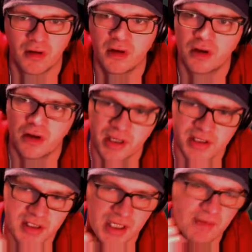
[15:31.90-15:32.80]
He has
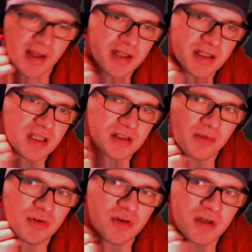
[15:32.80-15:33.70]
the same hand as us, double
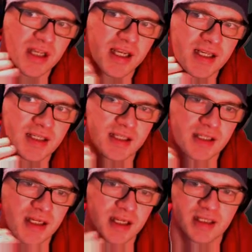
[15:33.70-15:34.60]
suited kings,
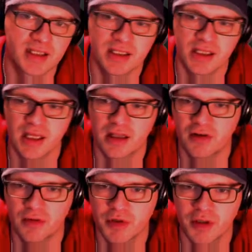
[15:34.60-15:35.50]
I guess is the other
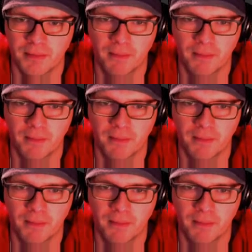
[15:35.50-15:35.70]
option.